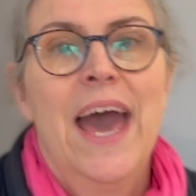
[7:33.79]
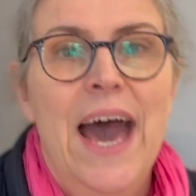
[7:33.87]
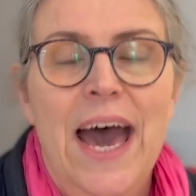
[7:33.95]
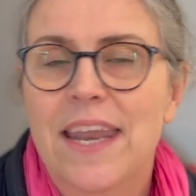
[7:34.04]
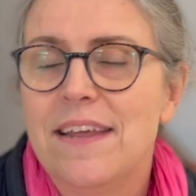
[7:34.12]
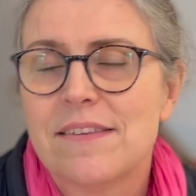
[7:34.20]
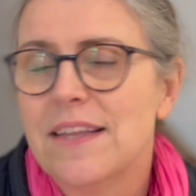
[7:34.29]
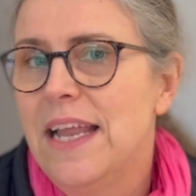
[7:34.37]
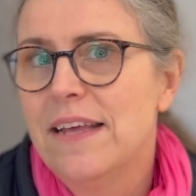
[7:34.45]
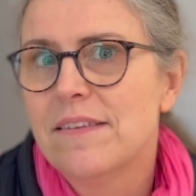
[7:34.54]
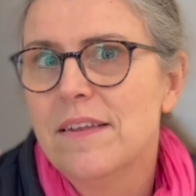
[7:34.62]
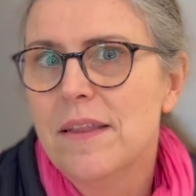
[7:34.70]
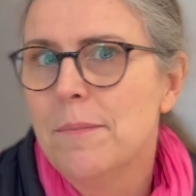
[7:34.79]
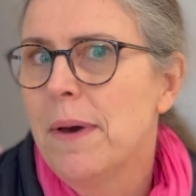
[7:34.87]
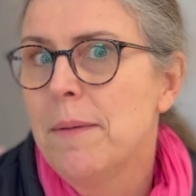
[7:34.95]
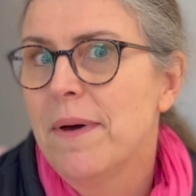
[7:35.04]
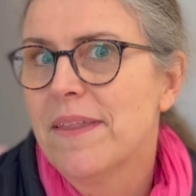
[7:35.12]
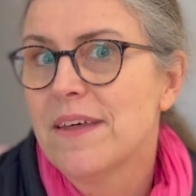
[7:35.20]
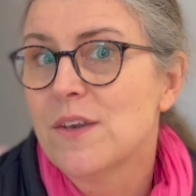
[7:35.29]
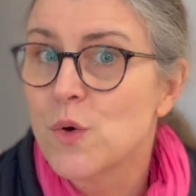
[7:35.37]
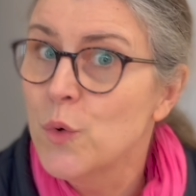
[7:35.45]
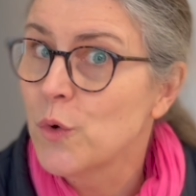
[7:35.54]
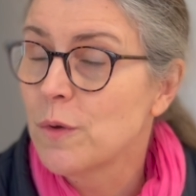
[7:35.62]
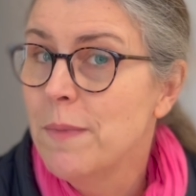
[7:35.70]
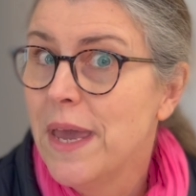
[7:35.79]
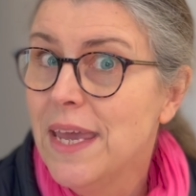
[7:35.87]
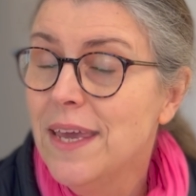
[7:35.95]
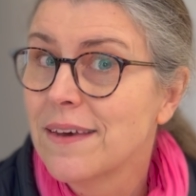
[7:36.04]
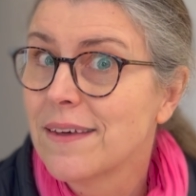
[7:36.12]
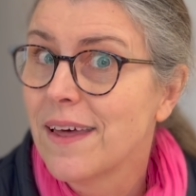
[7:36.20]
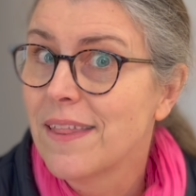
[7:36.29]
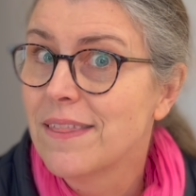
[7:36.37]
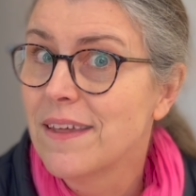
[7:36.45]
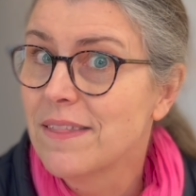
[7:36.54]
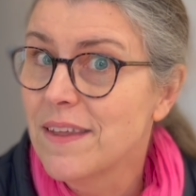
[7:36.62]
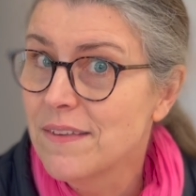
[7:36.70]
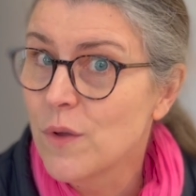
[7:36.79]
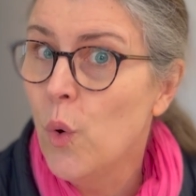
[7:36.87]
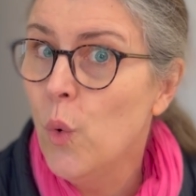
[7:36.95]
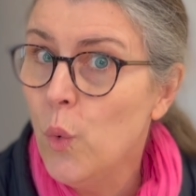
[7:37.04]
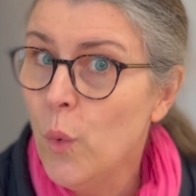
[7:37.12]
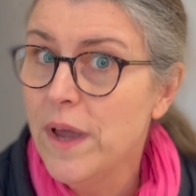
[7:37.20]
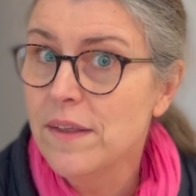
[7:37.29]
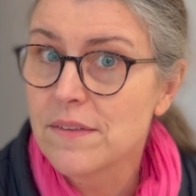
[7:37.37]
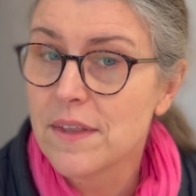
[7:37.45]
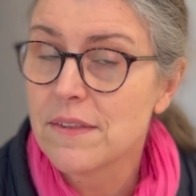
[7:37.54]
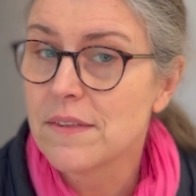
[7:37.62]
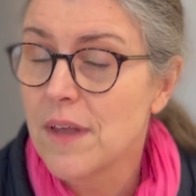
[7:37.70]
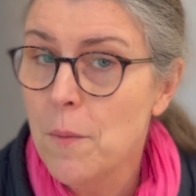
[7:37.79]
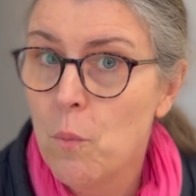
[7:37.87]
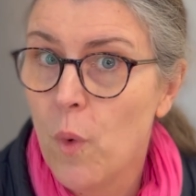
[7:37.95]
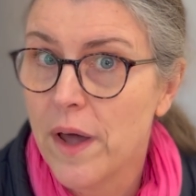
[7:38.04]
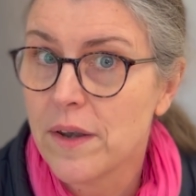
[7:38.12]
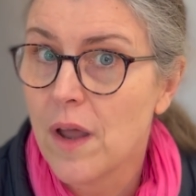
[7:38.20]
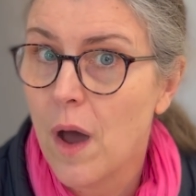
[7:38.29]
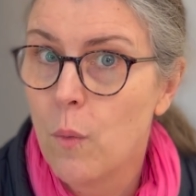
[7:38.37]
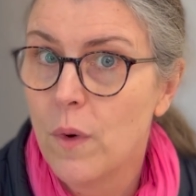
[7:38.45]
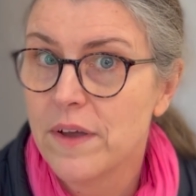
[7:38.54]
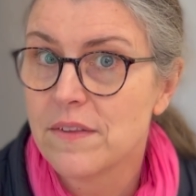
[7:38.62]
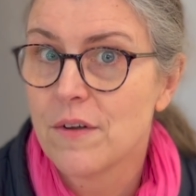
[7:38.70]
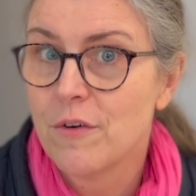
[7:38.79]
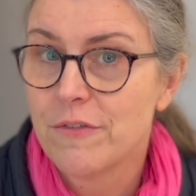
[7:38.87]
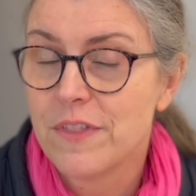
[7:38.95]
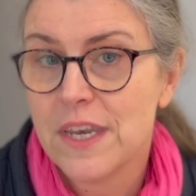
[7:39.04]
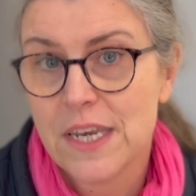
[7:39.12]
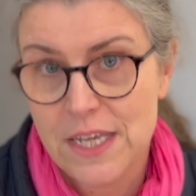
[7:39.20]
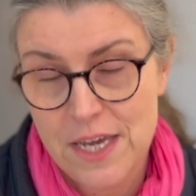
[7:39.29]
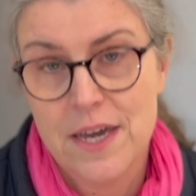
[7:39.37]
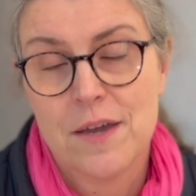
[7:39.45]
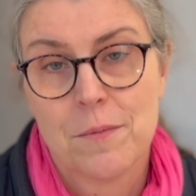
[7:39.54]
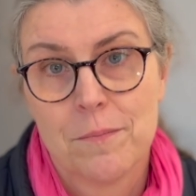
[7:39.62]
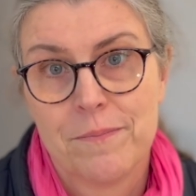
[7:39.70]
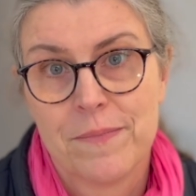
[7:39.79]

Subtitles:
And it's the lesson that my mother taught me, that there's always someone worse off than you.